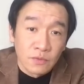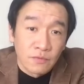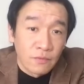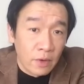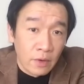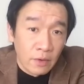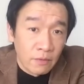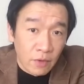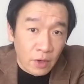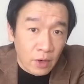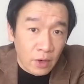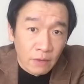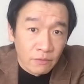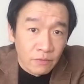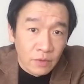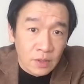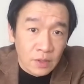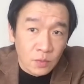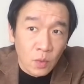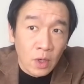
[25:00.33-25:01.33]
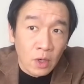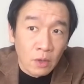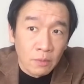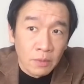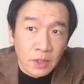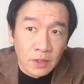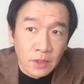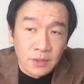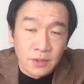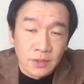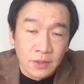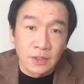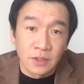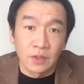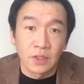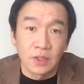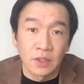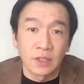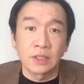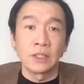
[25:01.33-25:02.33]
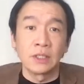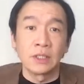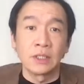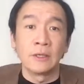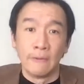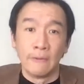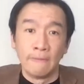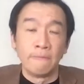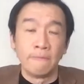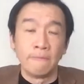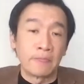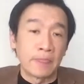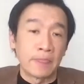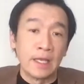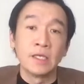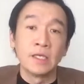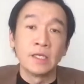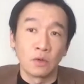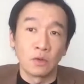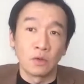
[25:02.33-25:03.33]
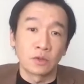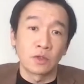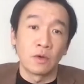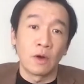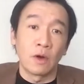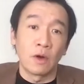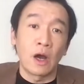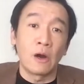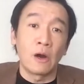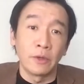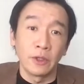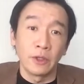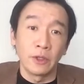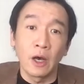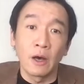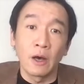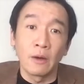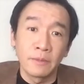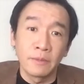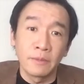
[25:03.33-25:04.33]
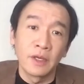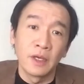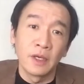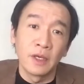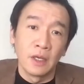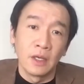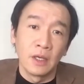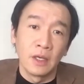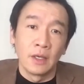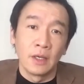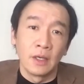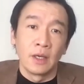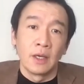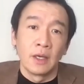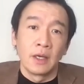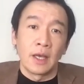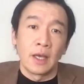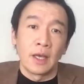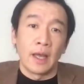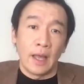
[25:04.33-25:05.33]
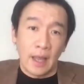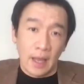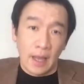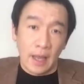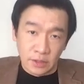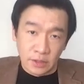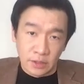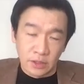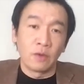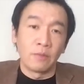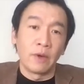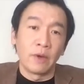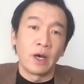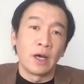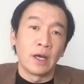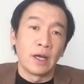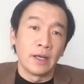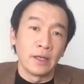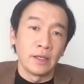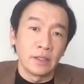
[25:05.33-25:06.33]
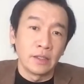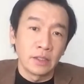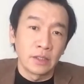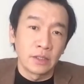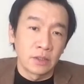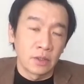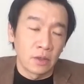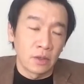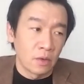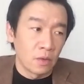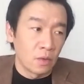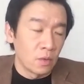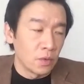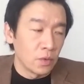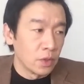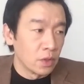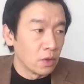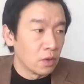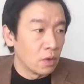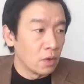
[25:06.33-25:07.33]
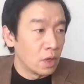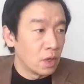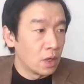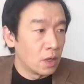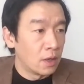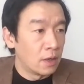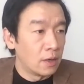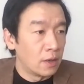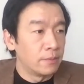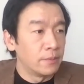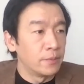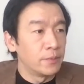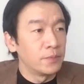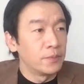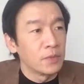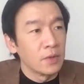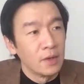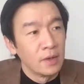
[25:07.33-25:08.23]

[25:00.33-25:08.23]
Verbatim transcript: was very very heavy as well because as you can see, he's also armored up, and so am I. So you know. Um,